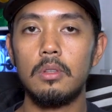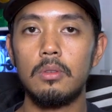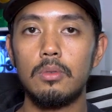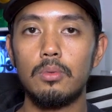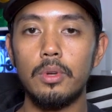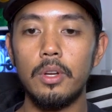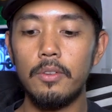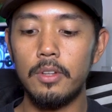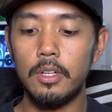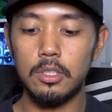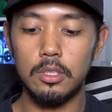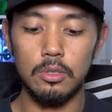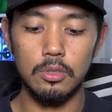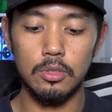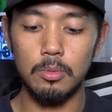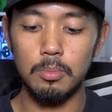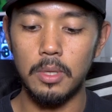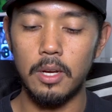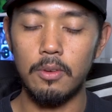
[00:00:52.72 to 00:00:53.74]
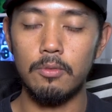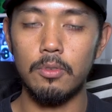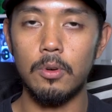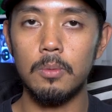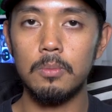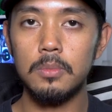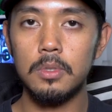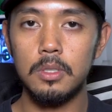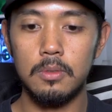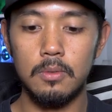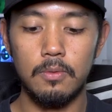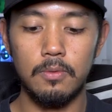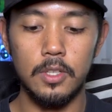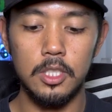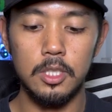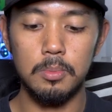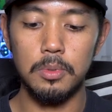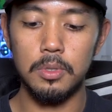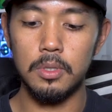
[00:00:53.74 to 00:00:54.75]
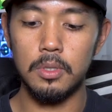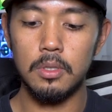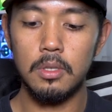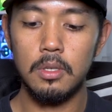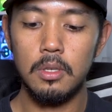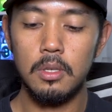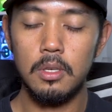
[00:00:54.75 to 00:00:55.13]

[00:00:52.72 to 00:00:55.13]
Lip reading: 3 of their social platforms, Facebook,